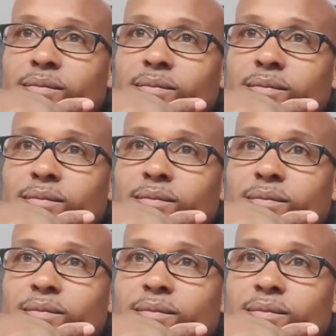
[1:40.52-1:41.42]

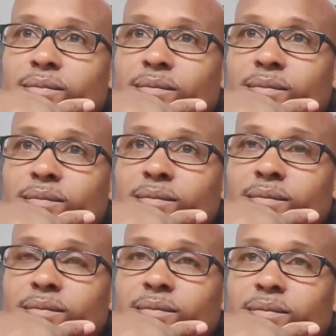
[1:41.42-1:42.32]

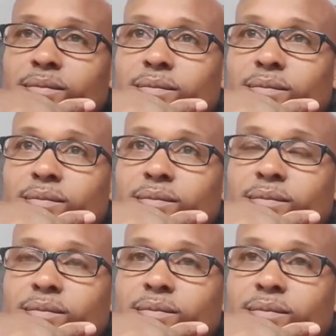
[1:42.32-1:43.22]

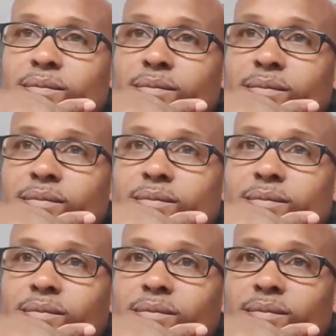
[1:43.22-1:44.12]
The person shown says nothing.